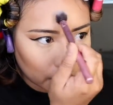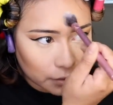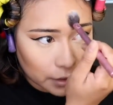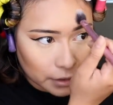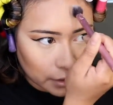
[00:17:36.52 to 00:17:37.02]

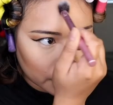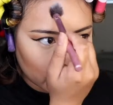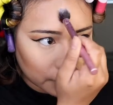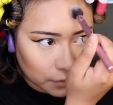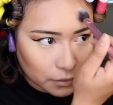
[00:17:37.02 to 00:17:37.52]
Right
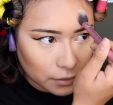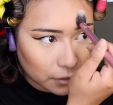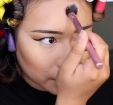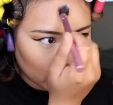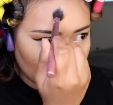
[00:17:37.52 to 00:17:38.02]
here, of
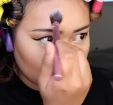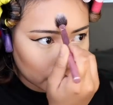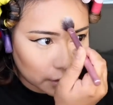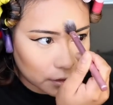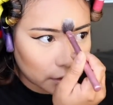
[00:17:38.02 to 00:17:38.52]
course.
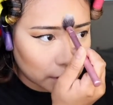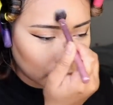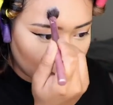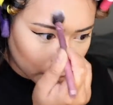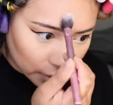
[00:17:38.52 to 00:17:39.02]

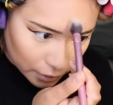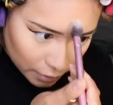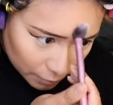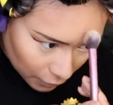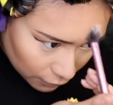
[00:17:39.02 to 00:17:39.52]

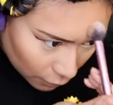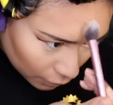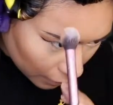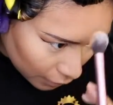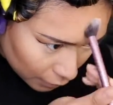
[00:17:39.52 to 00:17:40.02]
It's my
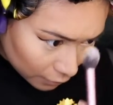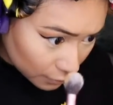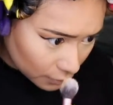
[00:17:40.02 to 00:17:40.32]
forehead.